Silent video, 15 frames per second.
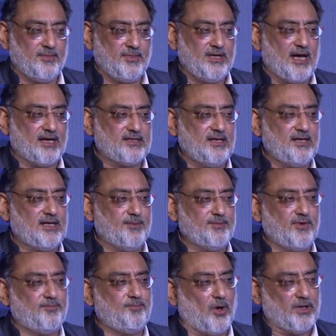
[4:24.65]
does in terms
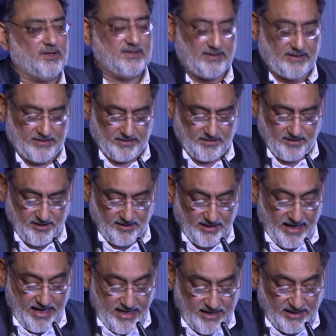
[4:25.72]
of policies,
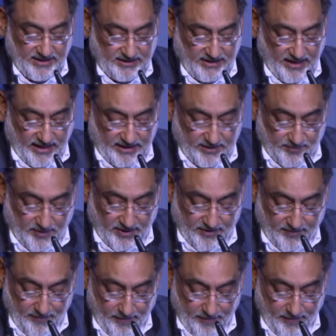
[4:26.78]
the Indian state as it were.